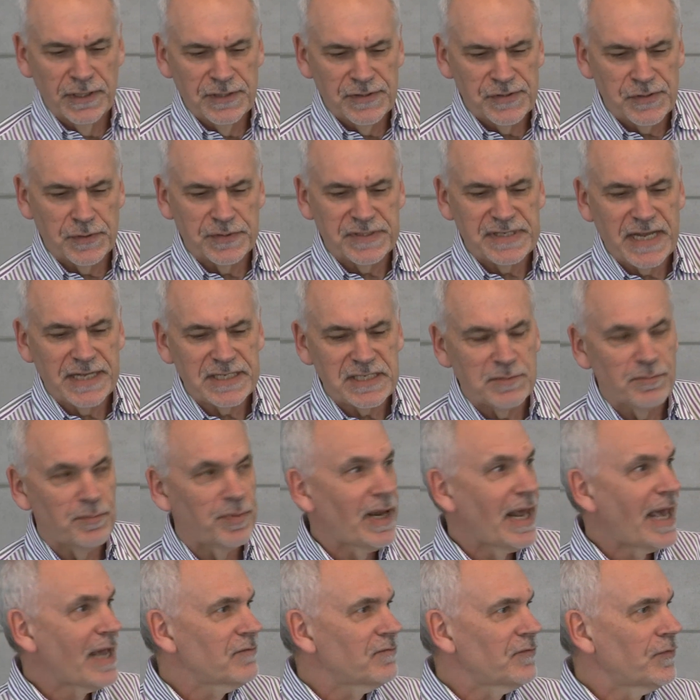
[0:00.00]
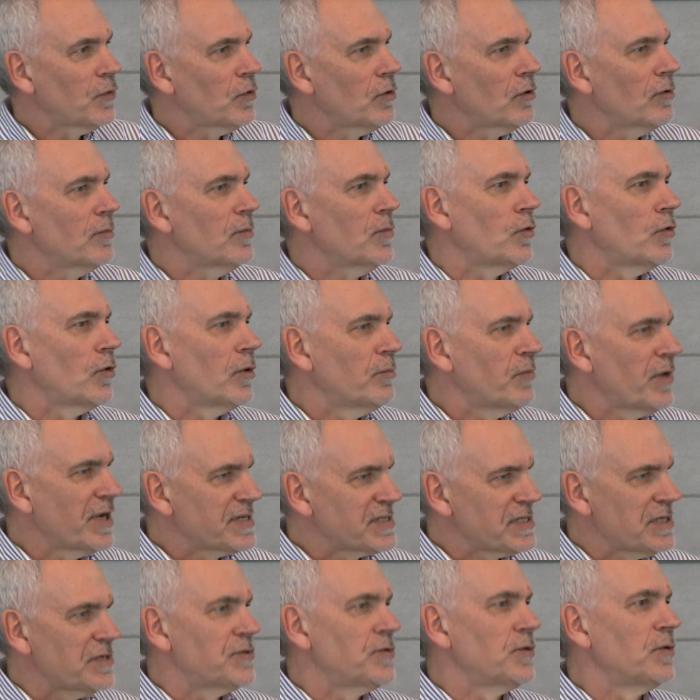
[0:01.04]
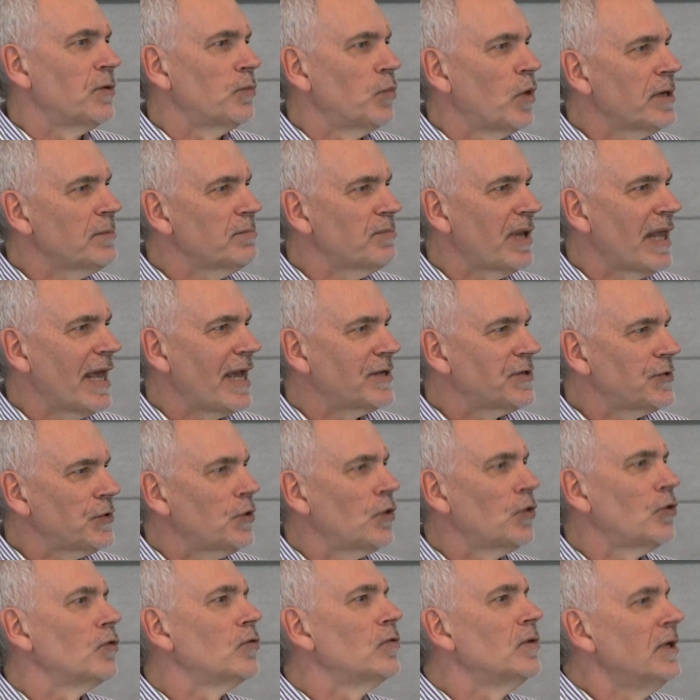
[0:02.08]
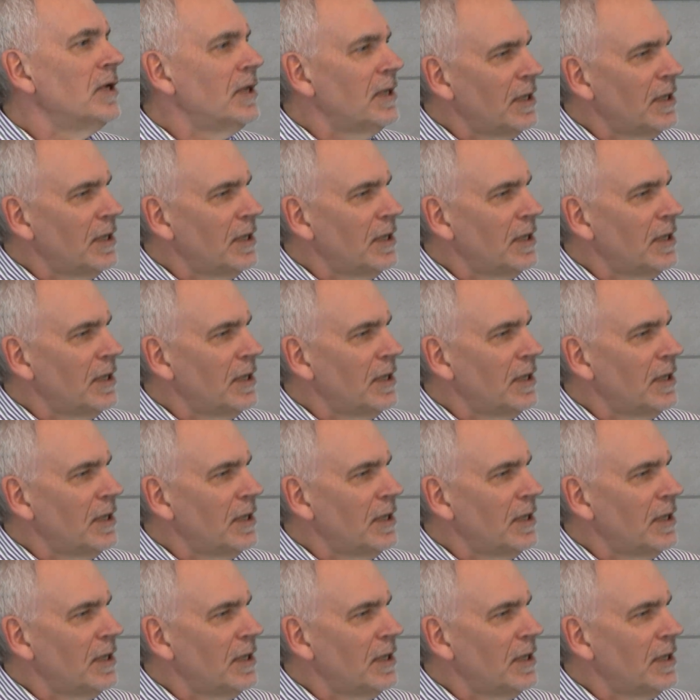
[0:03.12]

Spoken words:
So it sets a platform or brings it to one plateau,